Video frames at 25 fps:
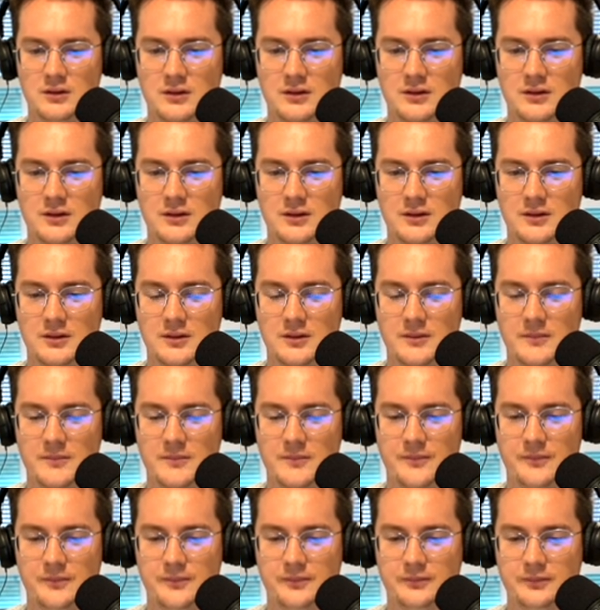
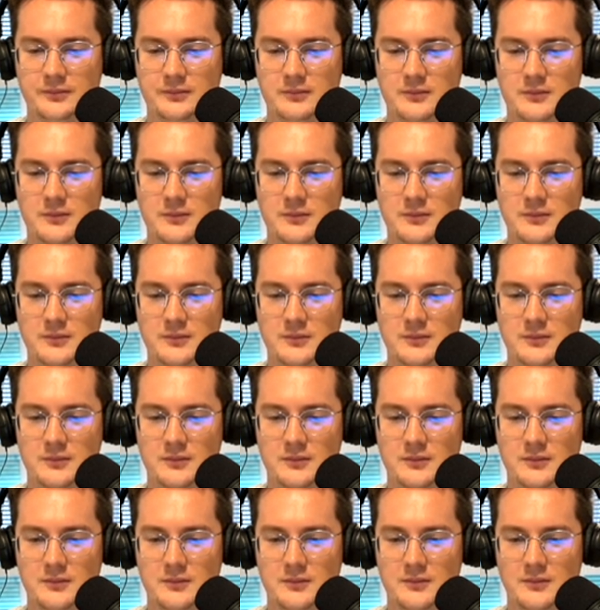
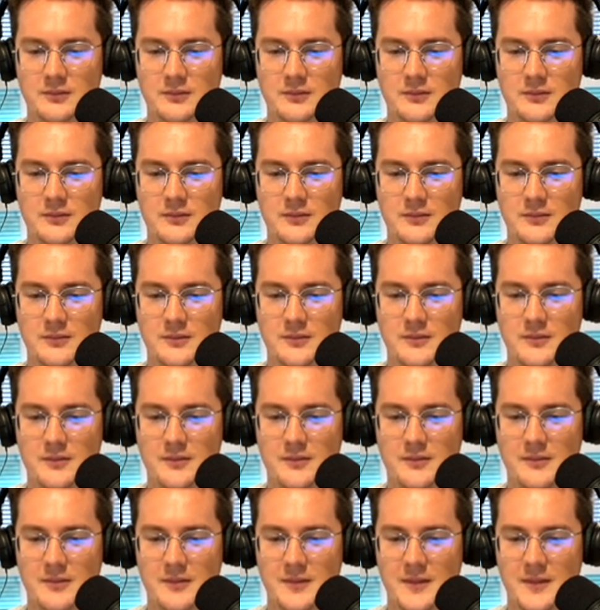The person shown says nothing.